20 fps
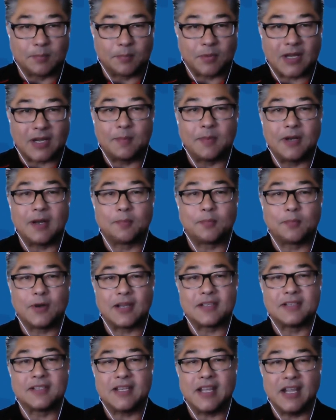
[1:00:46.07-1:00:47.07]
coming up
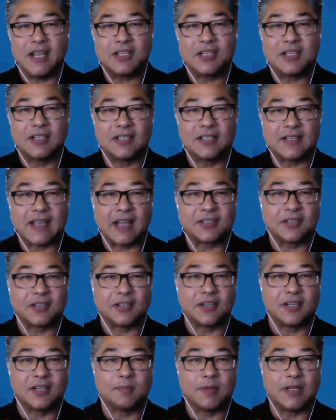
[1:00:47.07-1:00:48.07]
presentation is actually
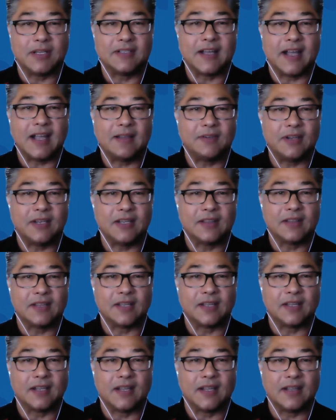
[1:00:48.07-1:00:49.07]
going to be diving
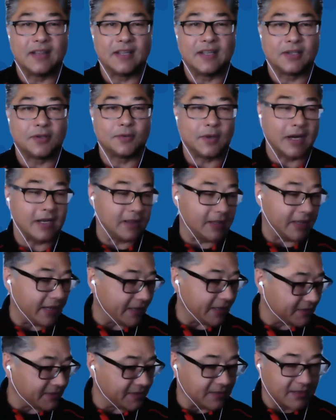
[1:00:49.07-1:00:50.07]
in the Great
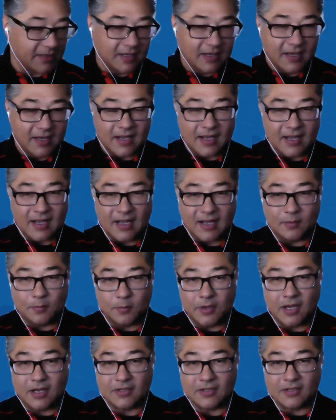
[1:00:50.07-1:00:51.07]
Lakes.
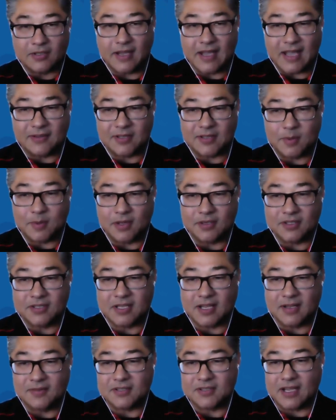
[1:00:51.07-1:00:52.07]
We also have some other
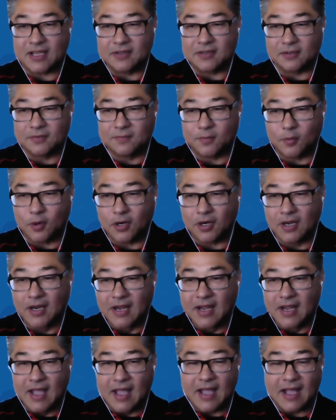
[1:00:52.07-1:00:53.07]
stuff scheduled for
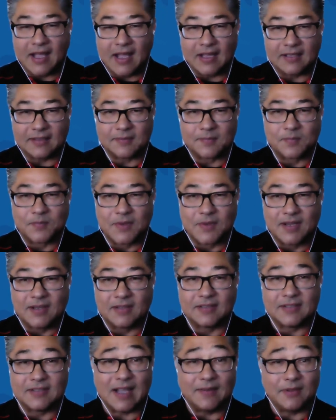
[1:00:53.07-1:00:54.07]

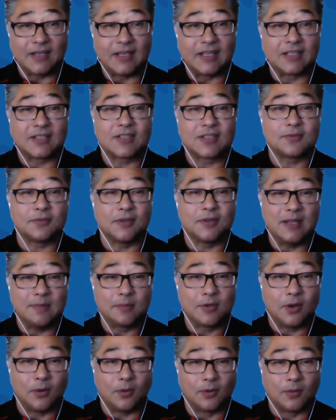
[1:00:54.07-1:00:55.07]
diving extreme
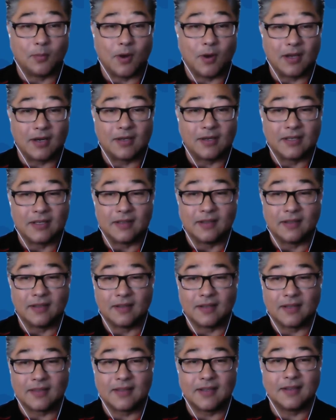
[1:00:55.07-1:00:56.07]
cold water in
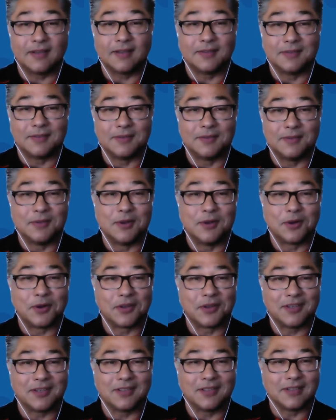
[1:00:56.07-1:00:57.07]
the
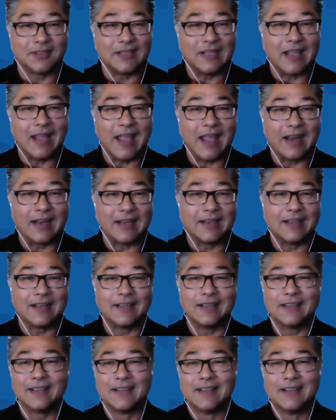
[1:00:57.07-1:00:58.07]
northern Canada